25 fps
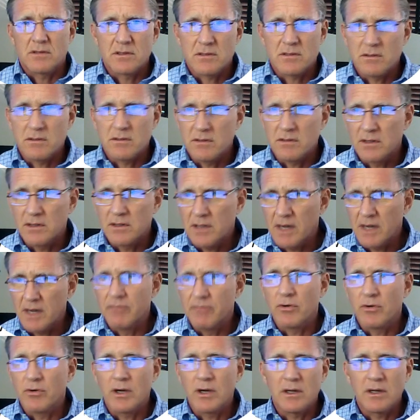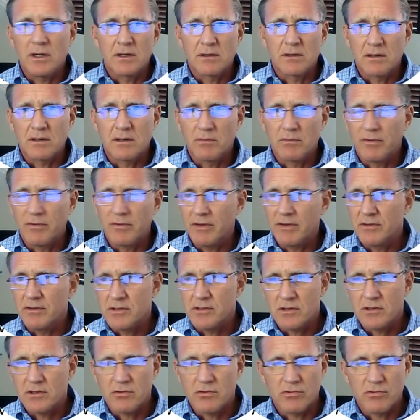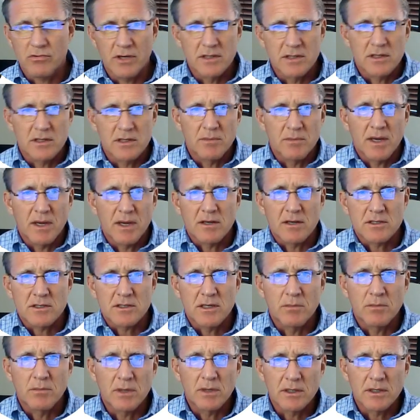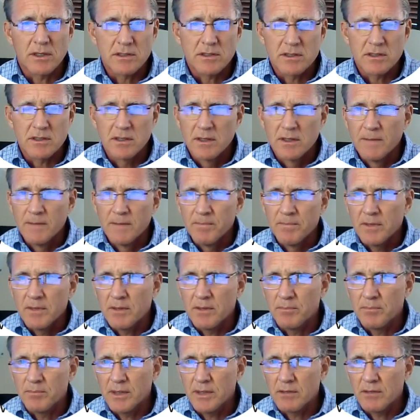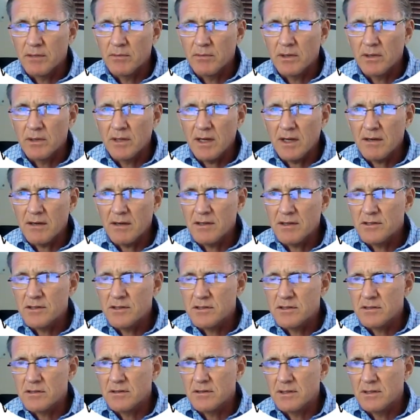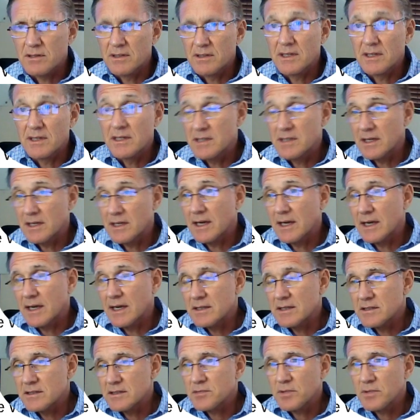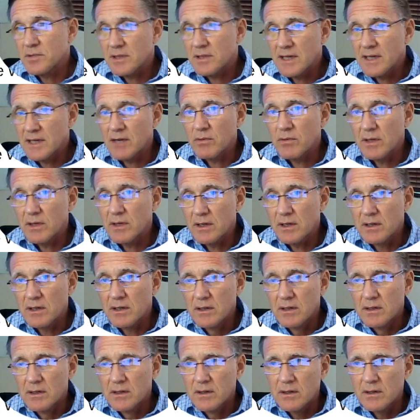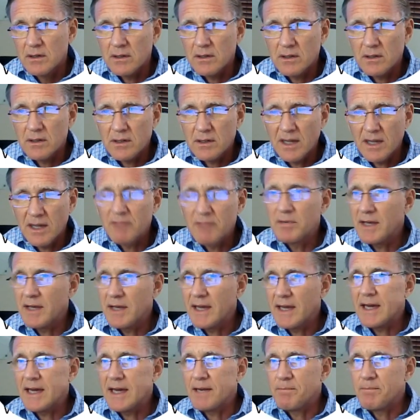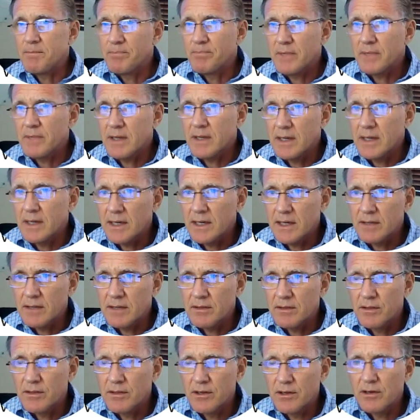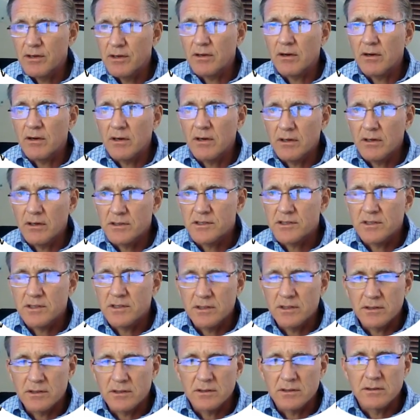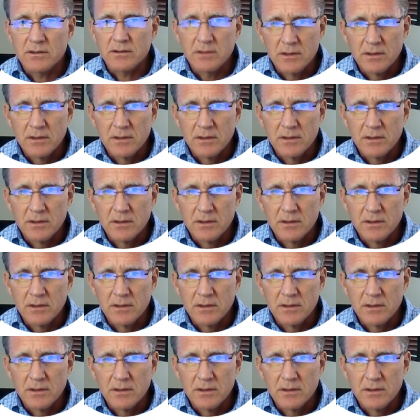recovery and we've had this crazy amount of stimulus, but a lot of the easy gains, let's put it that way, have been had. And there are still